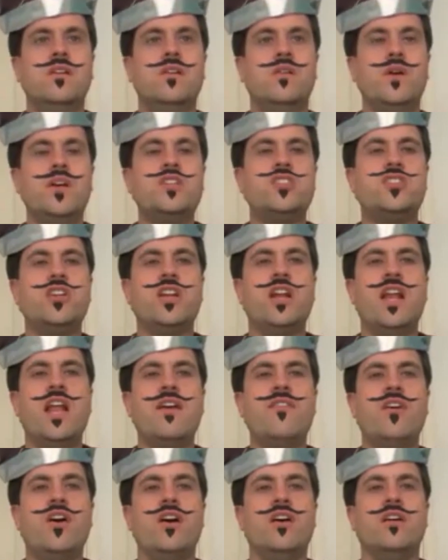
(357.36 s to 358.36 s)
Question
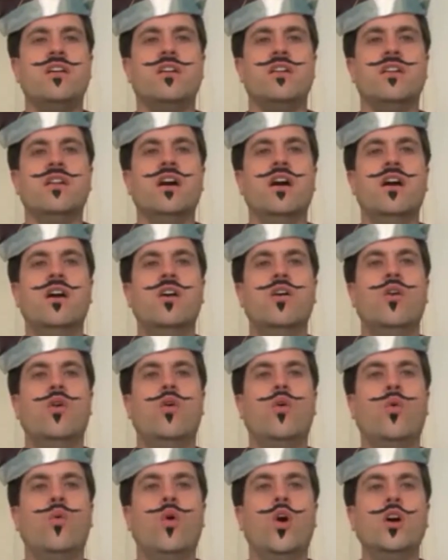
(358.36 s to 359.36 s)
11.
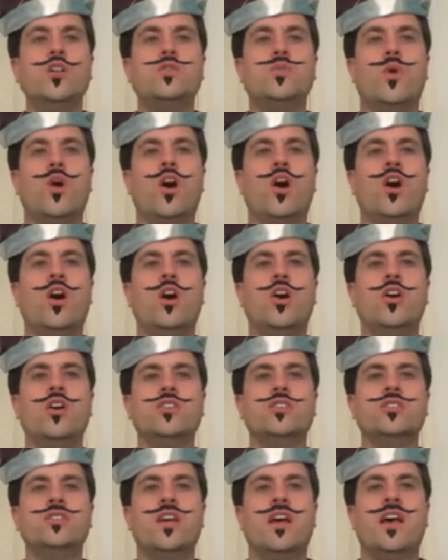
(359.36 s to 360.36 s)
What
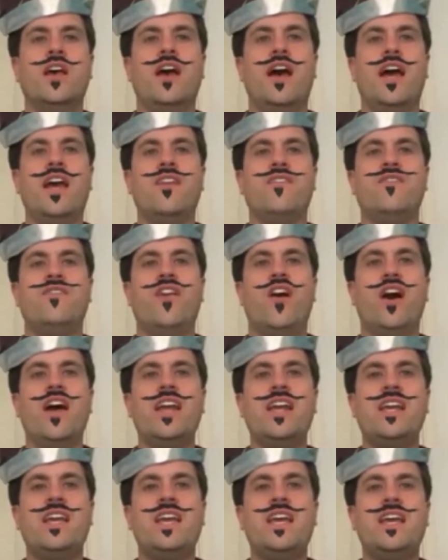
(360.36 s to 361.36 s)
was a
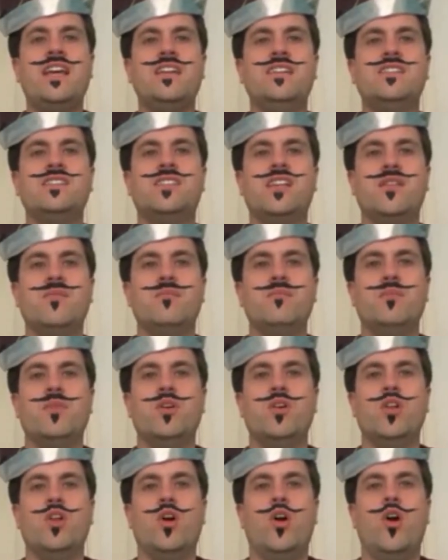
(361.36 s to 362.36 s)
Viking
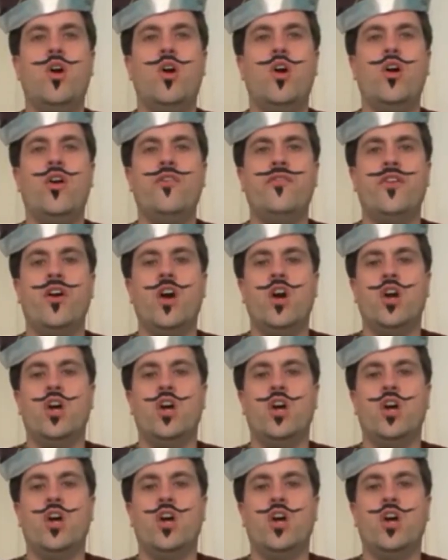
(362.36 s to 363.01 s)
symbol of